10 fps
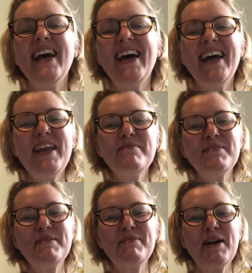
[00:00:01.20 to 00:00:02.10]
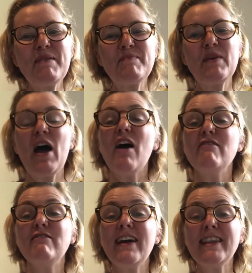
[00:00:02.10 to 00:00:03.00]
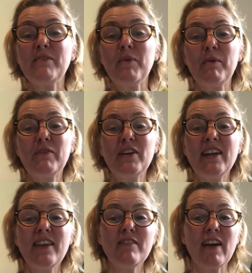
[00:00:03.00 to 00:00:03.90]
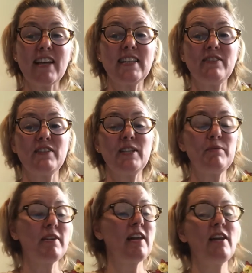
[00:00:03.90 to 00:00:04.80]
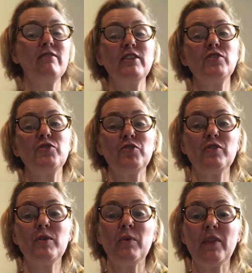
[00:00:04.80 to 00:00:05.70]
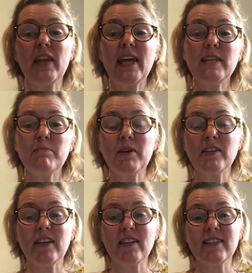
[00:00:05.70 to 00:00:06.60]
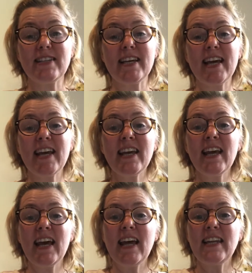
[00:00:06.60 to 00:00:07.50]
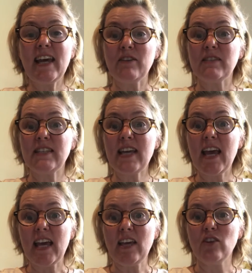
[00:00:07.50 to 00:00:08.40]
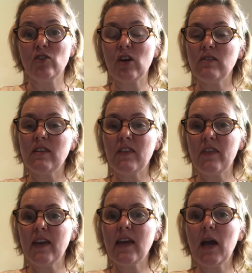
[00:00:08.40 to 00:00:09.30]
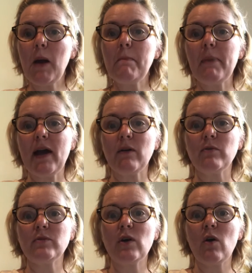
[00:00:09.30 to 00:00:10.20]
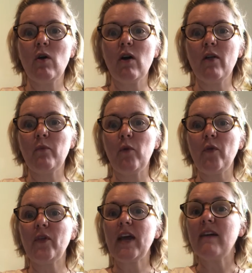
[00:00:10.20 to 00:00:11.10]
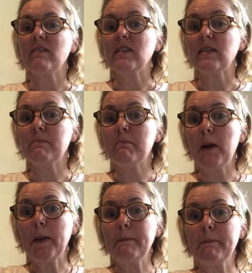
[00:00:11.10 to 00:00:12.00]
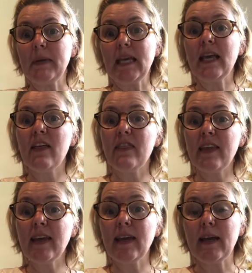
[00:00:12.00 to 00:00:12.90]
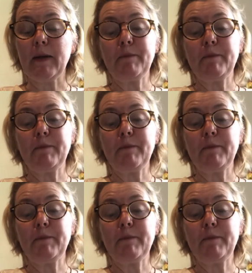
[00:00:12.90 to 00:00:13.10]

Hello, prefab. Right then, well, we've got another activity with our lovely story, What the Ladybird Heard Today. Now, today, you're going to think about what the characters might be thinking